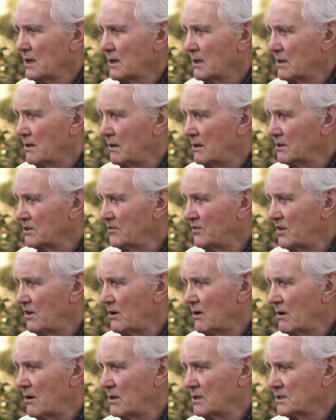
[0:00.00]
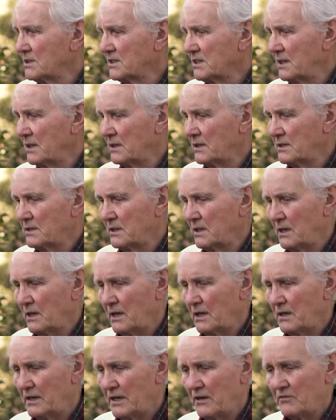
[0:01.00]
cultivars that
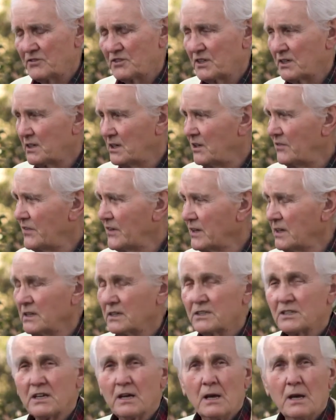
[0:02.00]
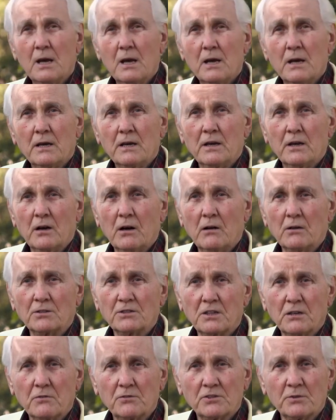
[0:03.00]
have significance, and
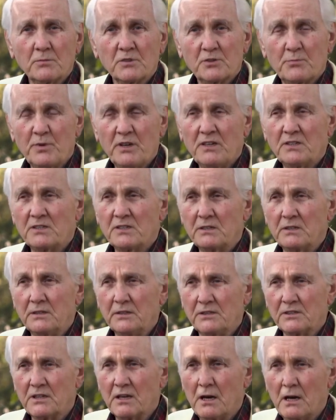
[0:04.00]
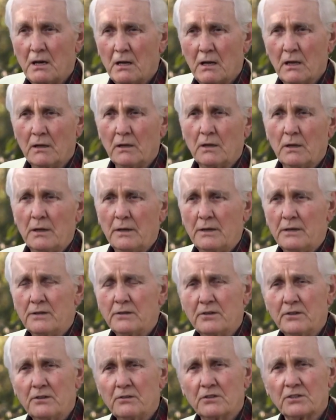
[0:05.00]
also some species, and I'll
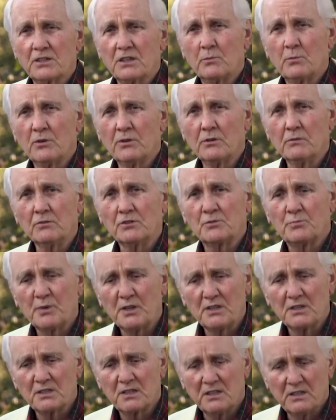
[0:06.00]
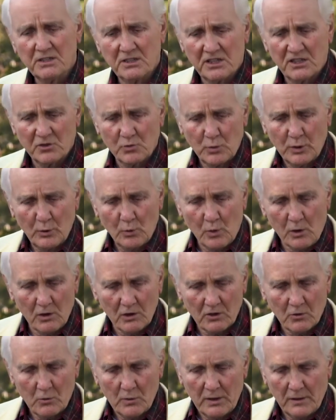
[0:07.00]
introduce some of those species as we
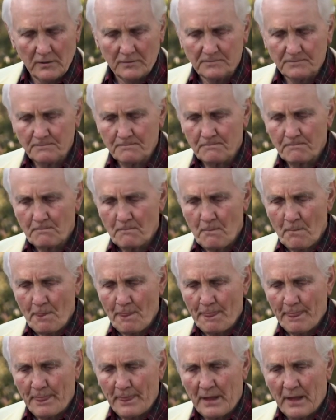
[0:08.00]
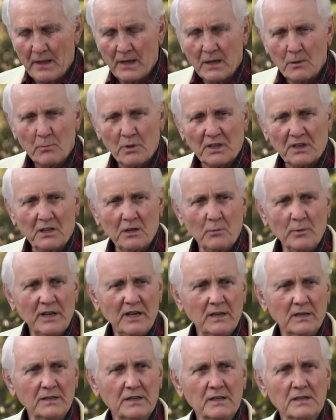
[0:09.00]
walk around. But
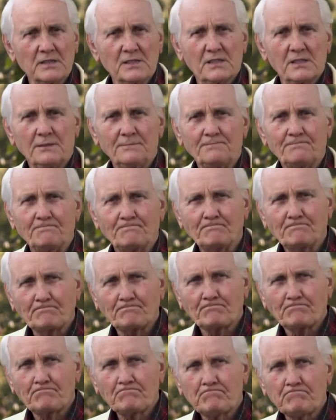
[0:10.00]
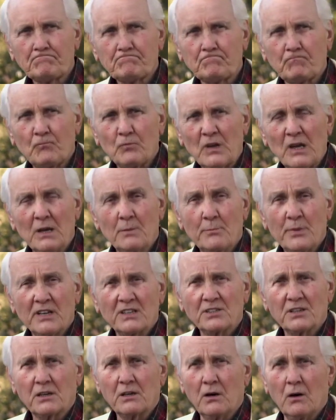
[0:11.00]
camellias in
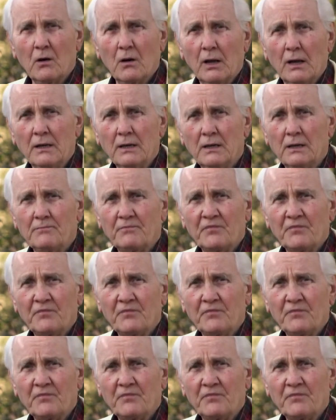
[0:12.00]
Pensacola